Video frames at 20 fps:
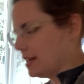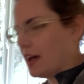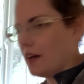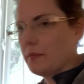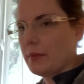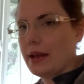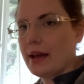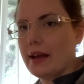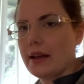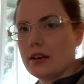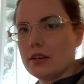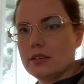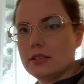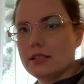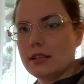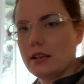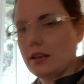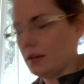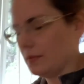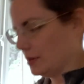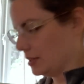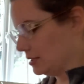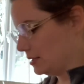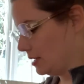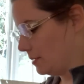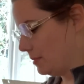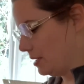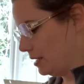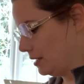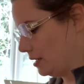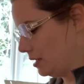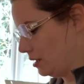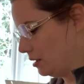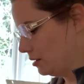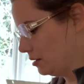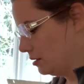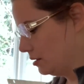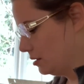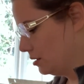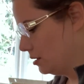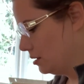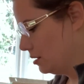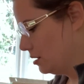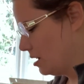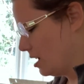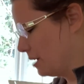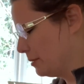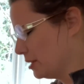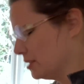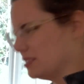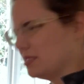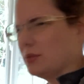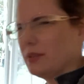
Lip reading: have my iron set up, because I'm also